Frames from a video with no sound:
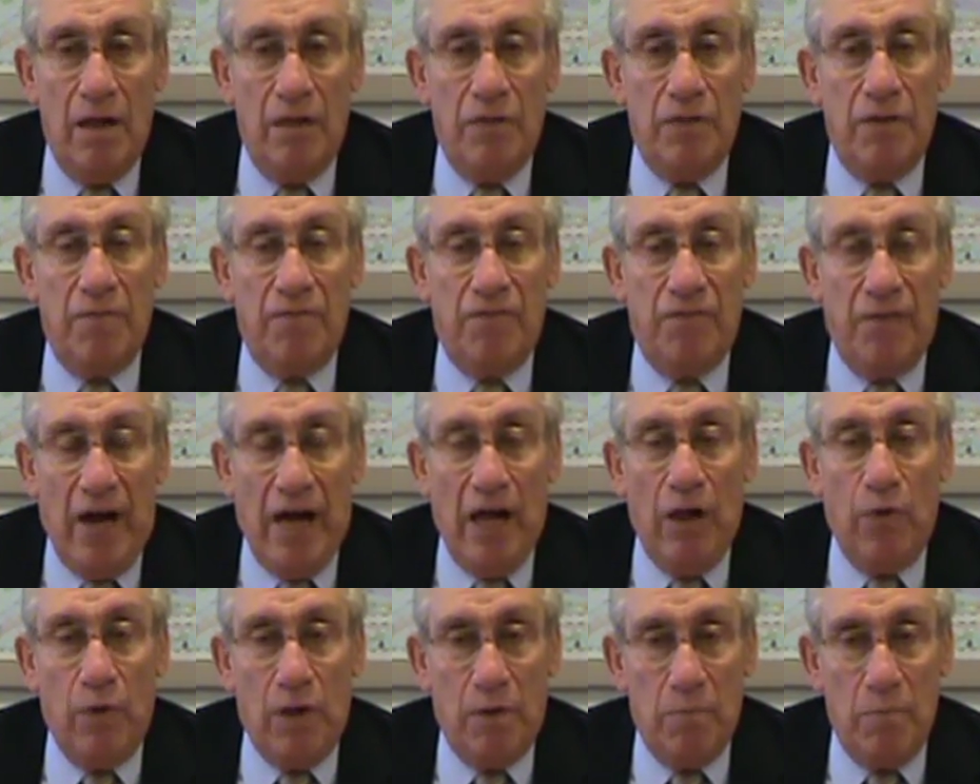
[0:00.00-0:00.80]
The
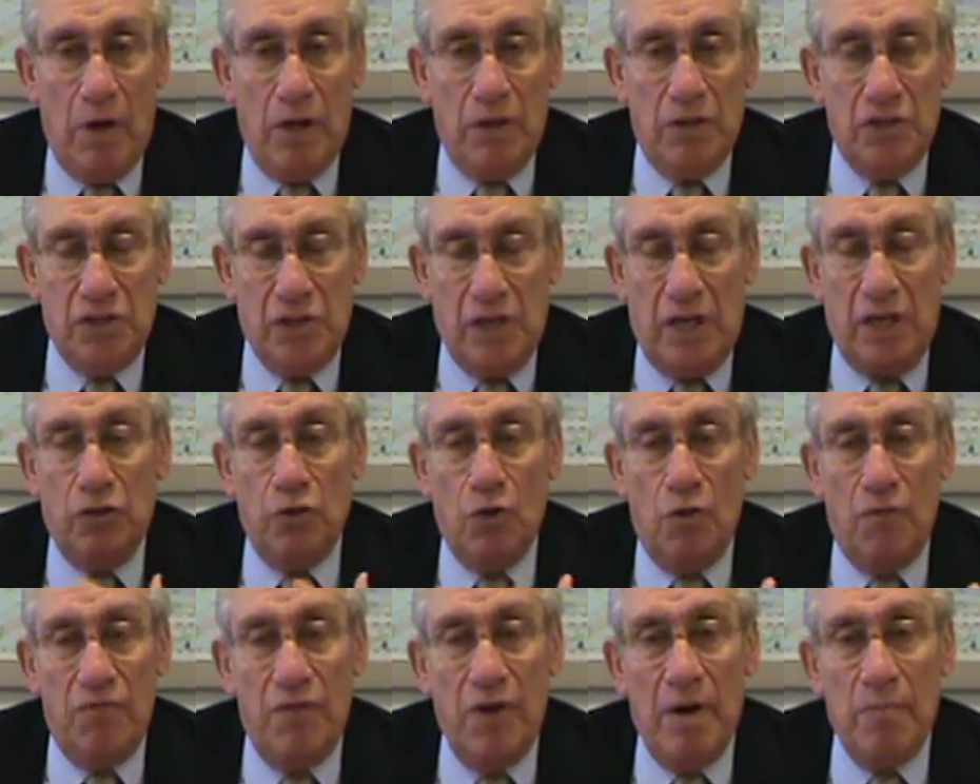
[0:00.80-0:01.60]
following month, say
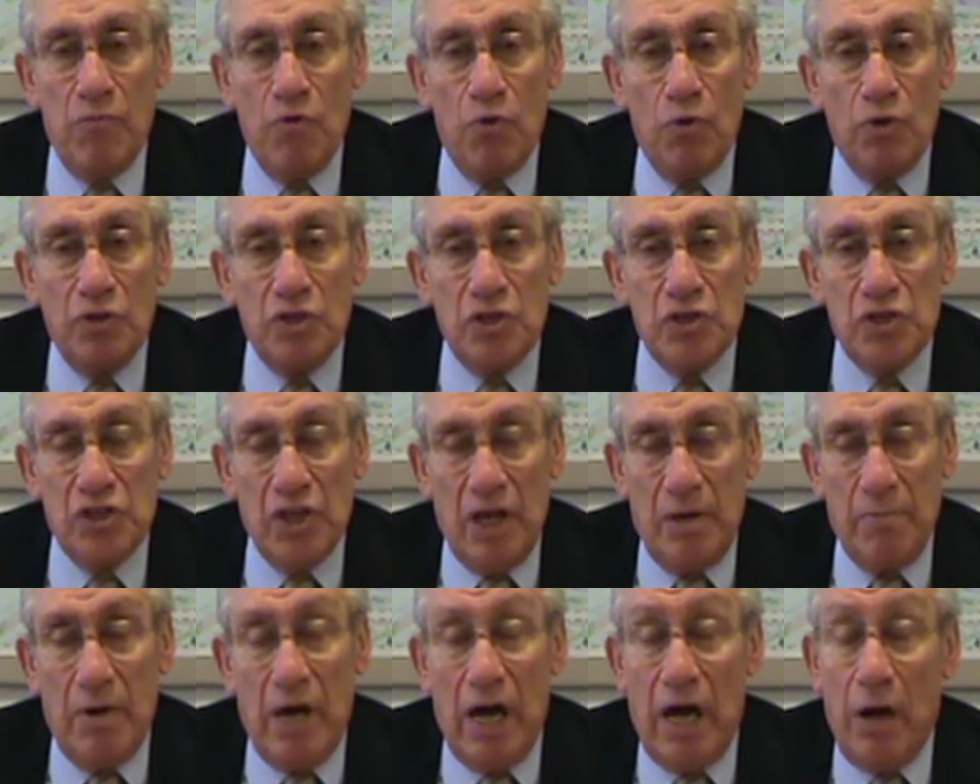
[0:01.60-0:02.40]
November or
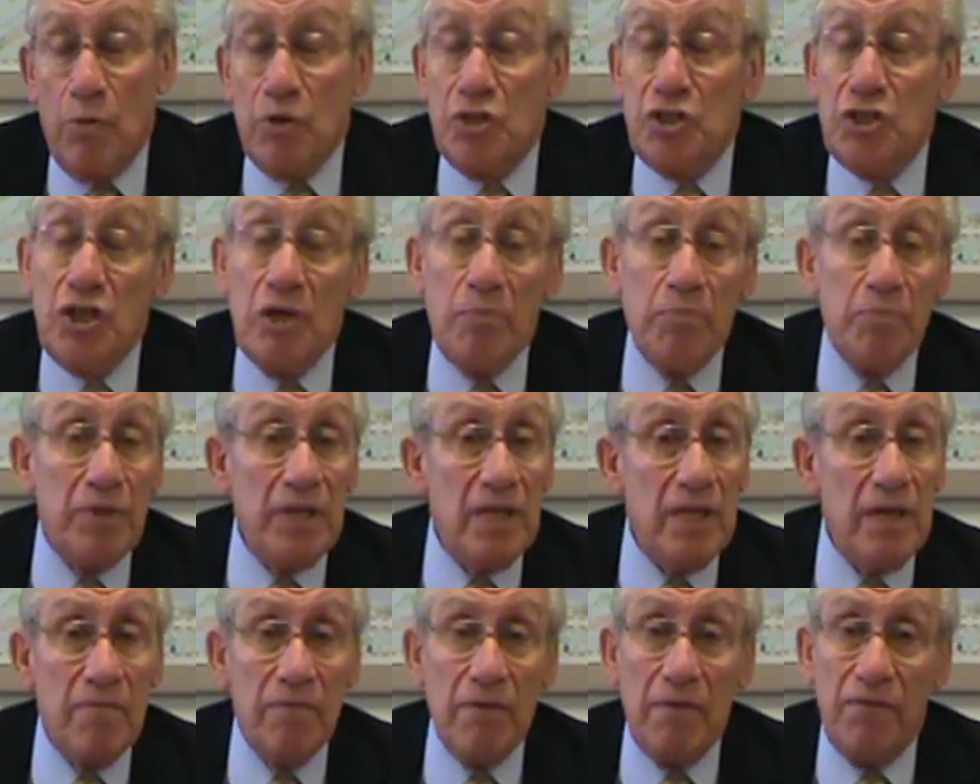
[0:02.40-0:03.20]
December, I would simply
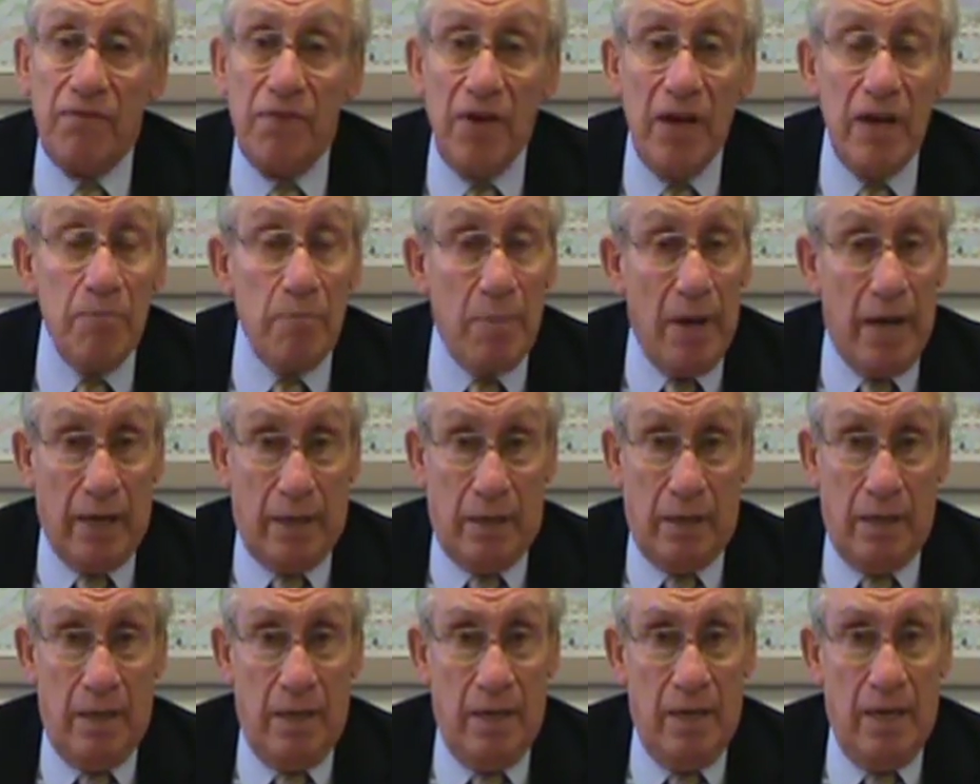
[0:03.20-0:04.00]
give the
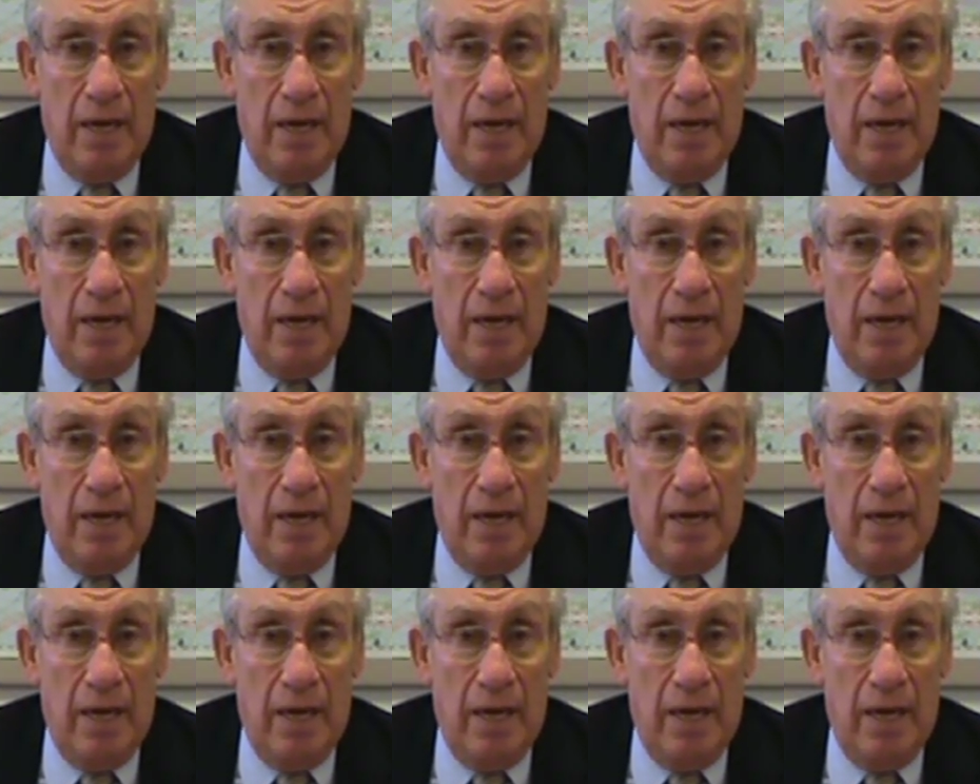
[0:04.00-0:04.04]
feedback.